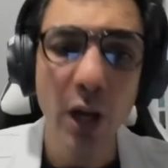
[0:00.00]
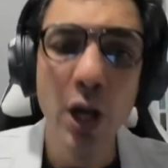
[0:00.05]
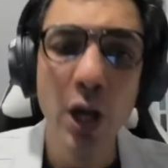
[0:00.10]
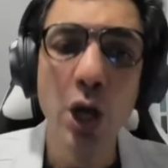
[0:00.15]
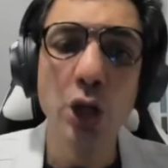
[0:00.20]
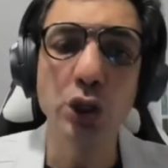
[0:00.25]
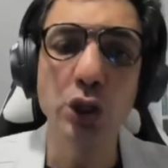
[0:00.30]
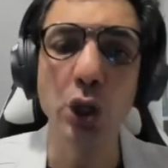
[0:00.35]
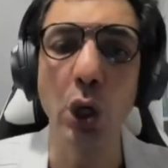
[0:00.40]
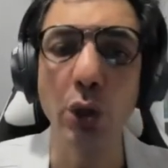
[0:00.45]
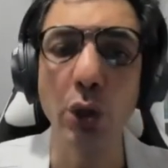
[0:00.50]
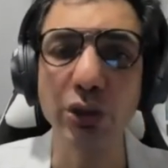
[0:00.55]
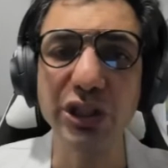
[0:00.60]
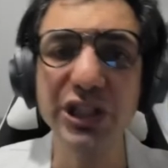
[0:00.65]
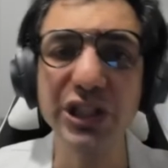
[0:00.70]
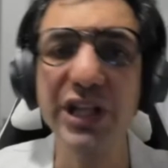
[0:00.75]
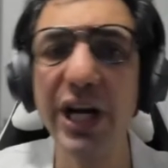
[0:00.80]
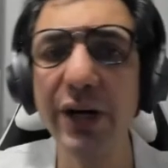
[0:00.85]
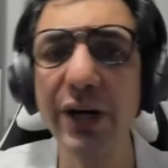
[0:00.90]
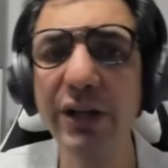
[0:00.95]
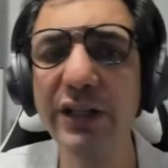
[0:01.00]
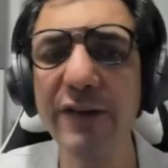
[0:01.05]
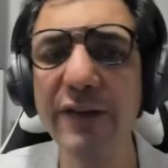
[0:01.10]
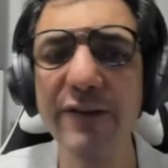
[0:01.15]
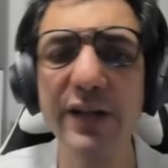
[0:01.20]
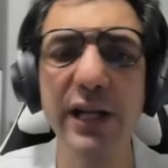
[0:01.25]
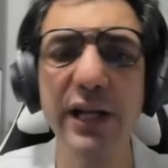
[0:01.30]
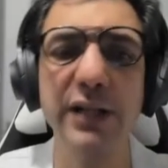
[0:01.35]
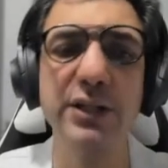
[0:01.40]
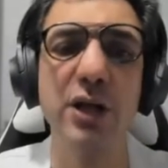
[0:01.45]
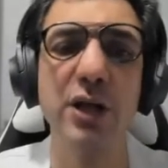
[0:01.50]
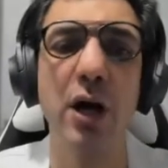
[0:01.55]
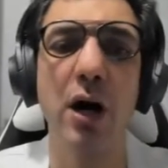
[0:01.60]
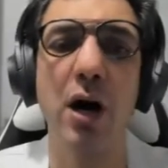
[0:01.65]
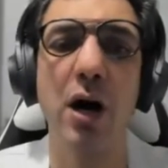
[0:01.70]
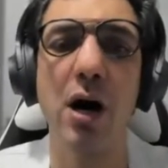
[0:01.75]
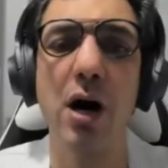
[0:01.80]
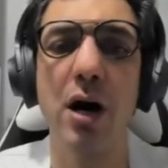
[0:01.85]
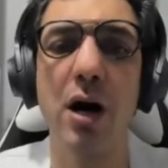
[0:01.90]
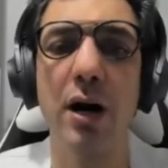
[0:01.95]
So ordinary dividends
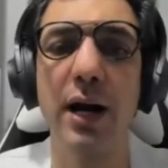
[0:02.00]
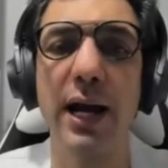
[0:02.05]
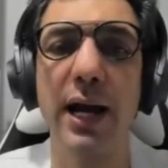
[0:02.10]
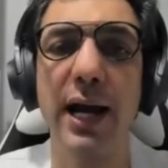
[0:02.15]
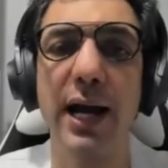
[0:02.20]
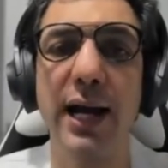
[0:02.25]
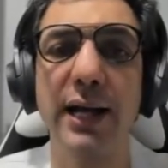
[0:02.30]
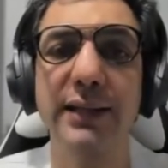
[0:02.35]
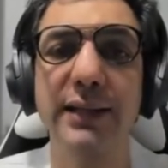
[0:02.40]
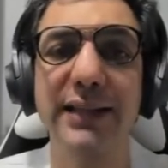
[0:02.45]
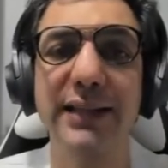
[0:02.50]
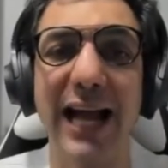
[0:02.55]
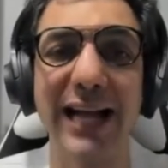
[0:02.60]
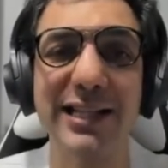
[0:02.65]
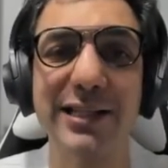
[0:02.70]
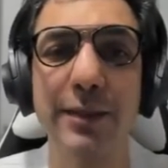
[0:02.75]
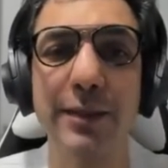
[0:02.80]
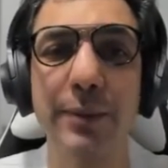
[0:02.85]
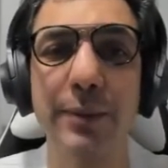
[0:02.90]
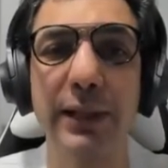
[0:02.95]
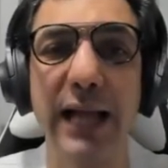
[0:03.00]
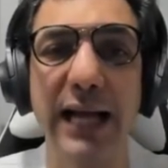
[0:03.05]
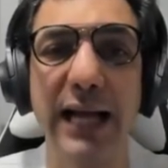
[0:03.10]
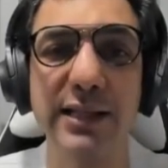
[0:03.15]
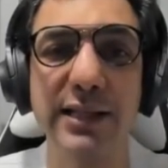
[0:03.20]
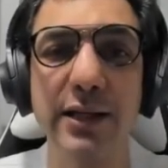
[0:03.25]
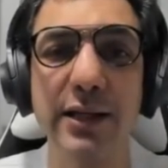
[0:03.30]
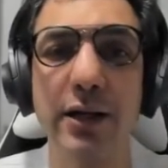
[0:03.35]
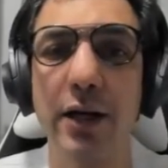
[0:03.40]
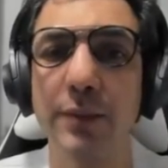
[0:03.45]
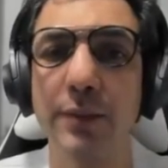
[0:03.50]
are taxable as income,